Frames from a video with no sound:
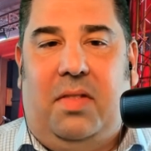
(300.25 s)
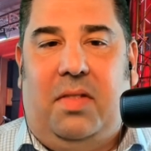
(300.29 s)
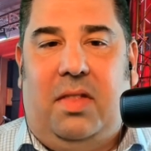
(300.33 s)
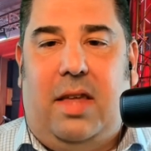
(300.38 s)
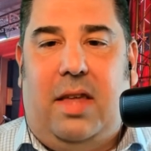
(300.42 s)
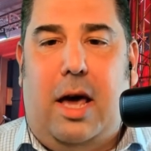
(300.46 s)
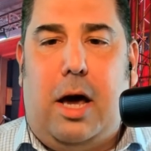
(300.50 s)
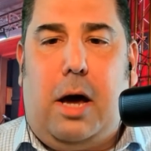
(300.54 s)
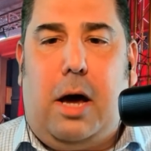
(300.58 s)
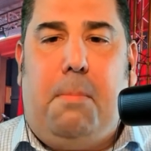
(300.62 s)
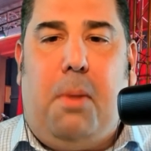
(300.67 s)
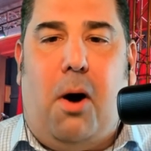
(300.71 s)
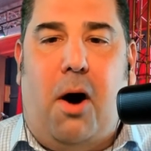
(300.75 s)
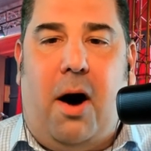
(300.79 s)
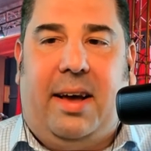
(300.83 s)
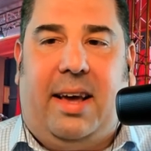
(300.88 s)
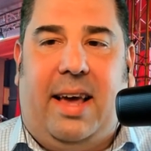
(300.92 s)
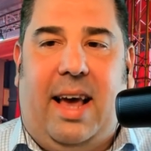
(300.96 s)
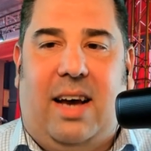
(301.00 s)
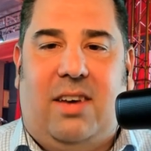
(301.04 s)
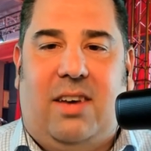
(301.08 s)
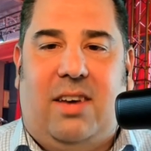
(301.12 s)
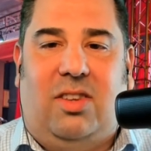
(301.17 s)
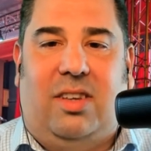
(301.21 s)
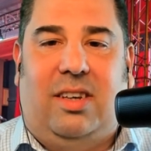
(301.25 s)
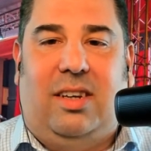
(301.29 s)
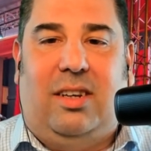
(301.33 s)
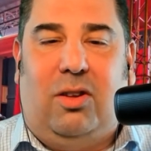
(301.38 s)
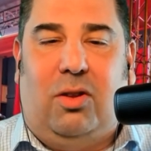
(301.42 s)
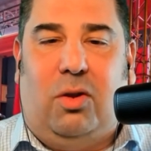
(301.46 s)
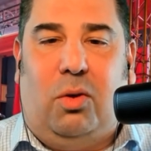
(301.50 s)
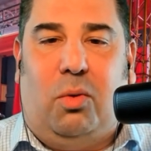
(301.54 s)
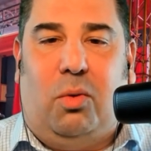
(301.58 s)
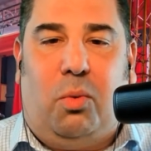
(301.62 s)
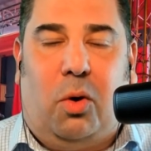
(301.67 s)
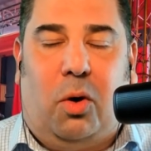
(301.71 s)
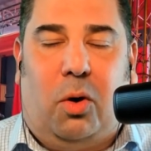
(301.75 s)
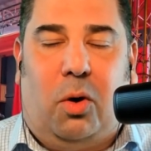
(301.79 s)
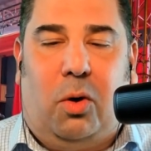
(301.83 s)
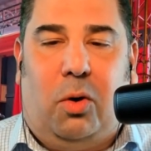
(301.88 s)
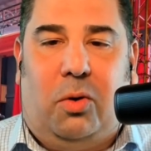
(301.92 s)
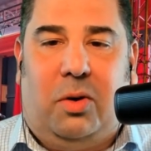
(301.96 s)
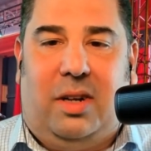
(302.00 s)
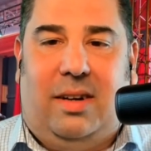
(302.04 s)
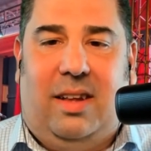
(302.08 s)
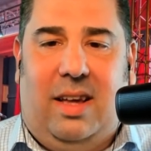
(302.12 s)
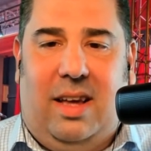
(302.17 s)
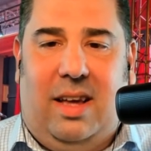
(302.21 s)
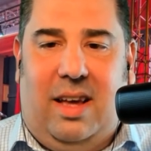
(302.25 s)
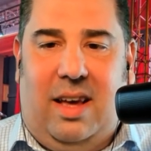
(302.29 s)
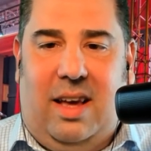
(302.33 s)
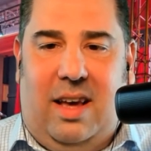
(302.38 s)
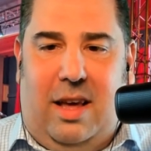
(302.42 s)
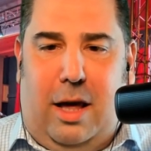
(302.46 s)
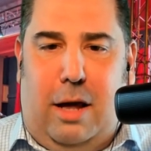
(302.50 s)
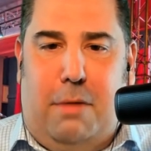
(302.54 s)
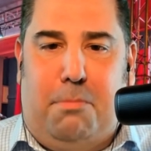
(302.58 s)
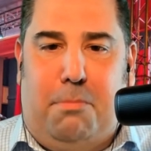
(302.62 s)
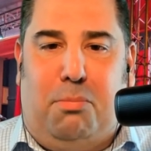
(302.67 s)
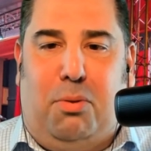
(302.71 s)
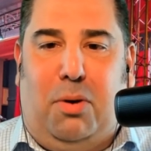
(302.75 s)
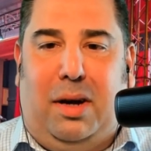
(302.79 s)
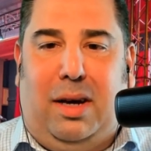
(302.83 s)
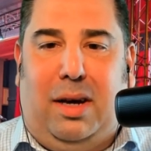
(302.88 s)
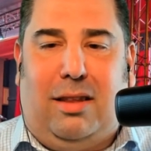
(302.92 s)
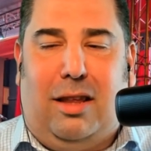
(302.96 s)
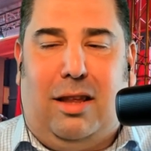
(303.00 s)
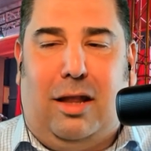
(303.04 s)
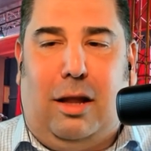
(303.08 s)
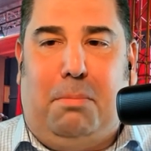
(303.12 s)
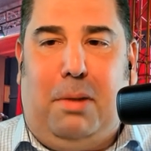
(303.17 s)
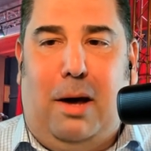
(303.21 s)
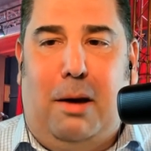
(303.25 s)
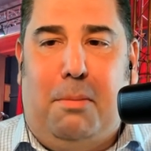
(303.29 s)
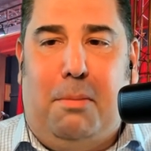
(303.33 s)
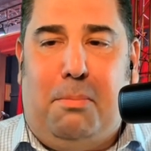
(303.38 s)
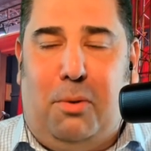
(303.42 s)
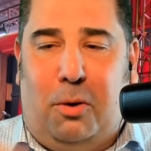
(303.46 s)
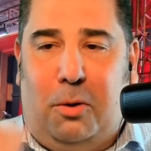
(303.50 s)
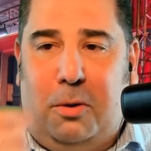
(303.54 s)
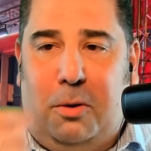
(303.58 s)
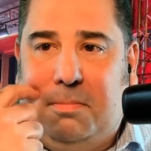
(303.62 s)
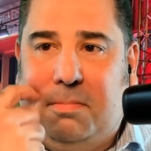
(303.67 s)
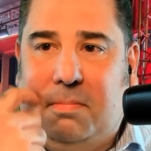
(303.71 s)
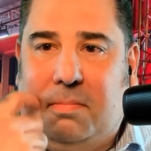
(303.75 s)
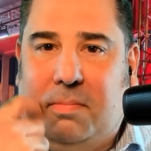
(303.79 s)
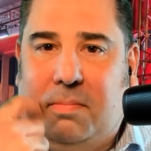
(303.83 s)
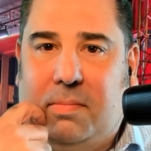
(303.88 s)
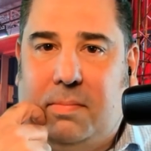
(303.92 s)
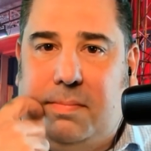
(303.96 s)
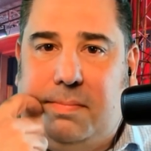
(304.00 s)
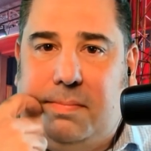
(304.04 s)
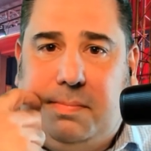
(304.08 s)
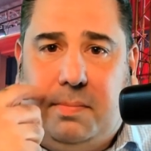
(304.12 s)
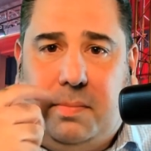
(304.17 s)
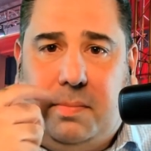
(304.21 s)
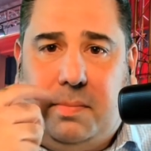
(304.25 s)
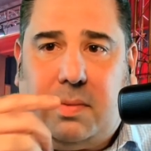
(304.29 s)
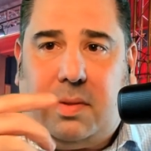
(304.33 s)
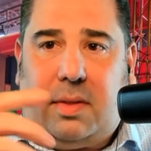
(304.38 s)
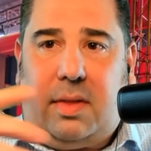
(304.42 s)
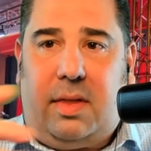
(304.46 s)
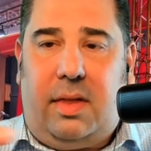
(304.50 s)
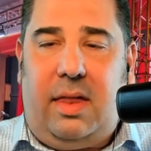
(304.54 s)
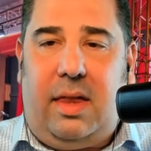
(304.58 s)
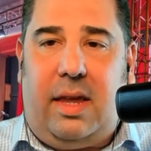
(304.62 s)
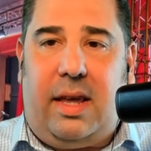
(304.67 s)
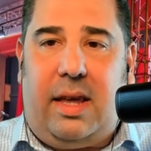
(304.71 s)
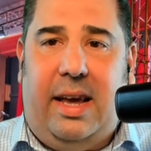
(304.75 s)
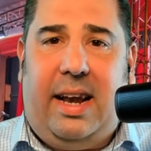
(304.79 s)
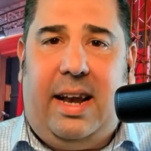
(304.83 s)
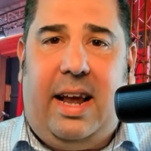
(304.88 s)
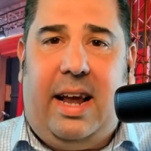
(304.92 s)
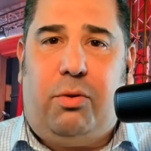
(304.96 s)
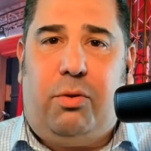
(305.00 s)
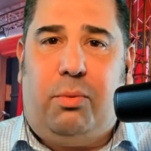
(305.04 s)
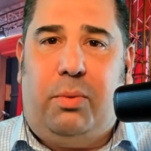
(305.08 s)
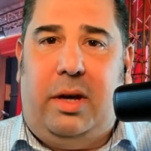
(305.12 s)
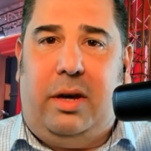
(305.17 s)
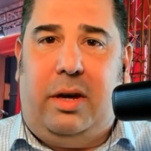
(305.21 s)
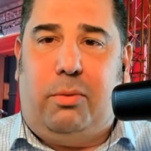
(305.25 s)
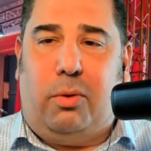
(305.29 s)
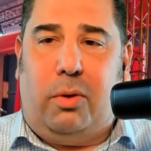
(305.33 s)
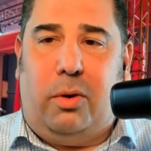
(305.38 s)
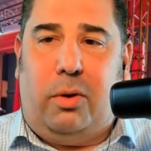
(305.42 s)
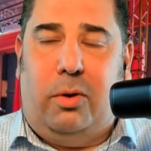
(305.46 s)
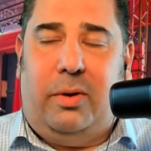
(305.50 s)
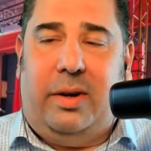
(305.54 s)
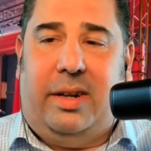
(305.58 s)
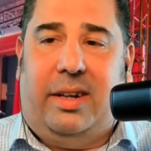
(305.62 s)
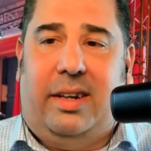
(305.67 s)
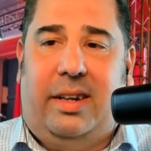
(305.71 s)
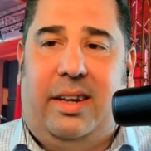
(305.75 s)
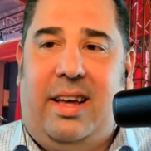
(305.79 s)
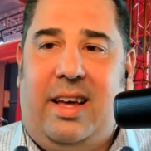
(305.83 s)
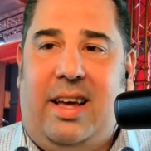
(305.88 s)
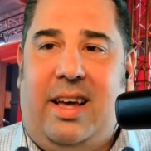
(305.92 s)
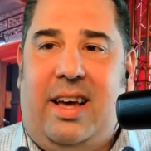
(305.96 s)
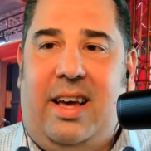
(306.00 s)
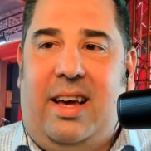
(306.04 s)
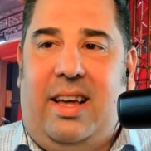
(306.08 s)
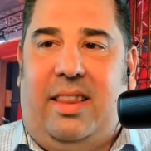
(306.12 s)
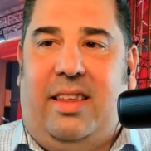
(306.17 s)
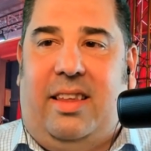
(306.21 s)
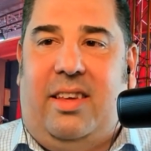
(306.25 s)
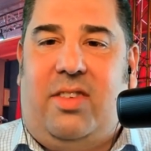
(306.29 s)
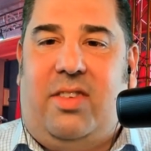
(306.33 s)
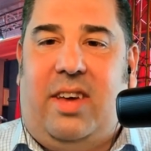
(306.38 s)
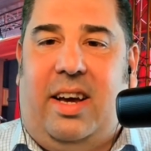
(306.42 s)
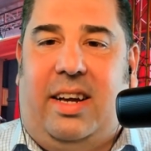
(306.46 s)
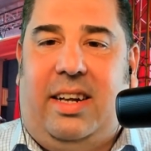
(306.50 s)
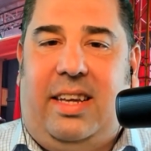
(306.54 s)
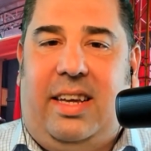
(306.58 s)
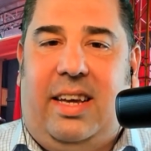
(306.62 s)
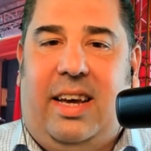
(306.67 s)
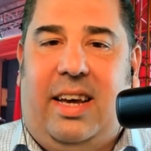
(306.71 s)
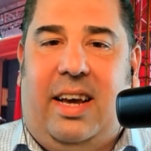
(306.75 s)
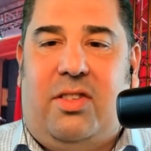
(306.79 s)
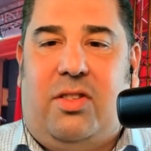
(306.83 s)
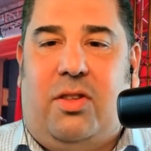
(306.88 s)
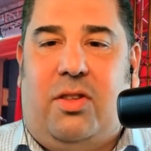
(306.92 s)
take podcasting into the world and bring it to the people. And as we grew in this idea,